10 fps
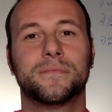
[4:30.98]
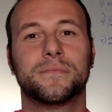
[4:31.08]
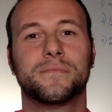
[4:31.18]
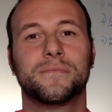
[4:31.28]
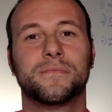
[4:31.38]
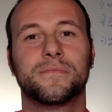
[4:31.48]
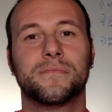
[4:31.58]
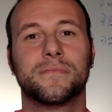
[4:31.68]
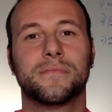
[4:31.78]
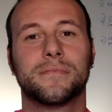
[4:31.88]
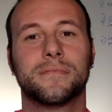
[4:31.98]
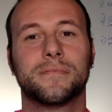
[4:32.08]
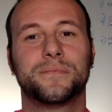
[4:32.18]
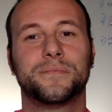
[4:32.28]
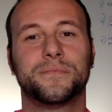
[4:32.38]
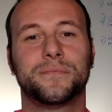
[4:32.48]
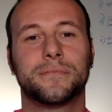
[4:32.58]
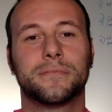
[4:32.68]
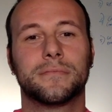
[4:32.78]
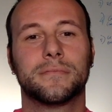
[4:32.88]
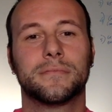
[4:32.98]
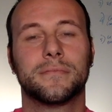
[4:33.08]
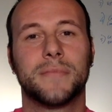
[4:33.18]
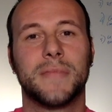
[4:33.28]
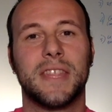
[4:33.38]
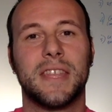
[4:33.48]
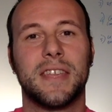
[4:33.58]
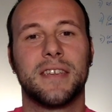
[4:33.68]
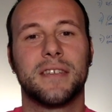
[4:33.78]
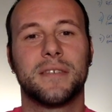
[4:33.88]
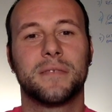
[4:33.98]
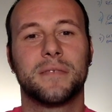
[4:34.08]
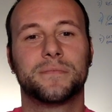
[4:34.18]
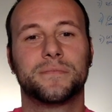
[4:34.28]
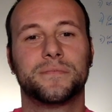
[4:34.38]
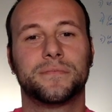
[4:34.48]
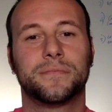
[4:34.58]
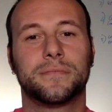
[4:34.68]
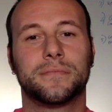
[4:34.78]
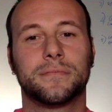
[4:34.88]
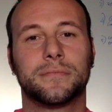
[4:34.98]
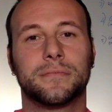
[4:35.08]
(silent)